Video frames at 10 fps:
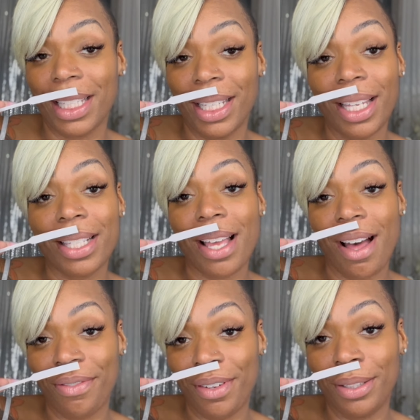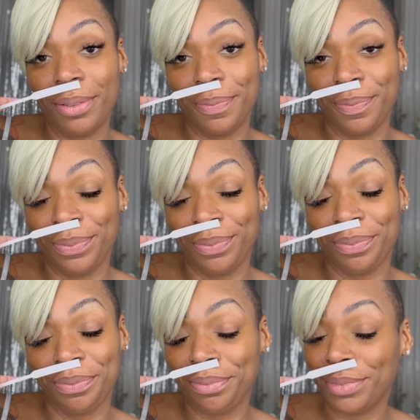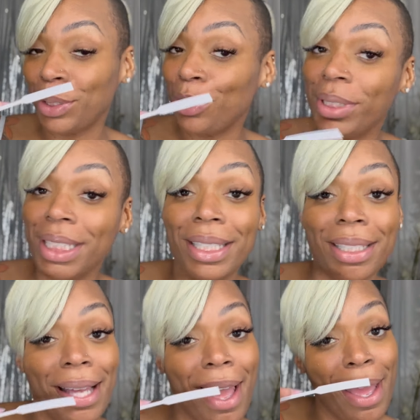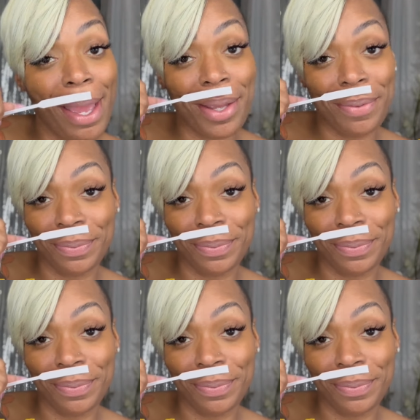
Lattafa, you did that.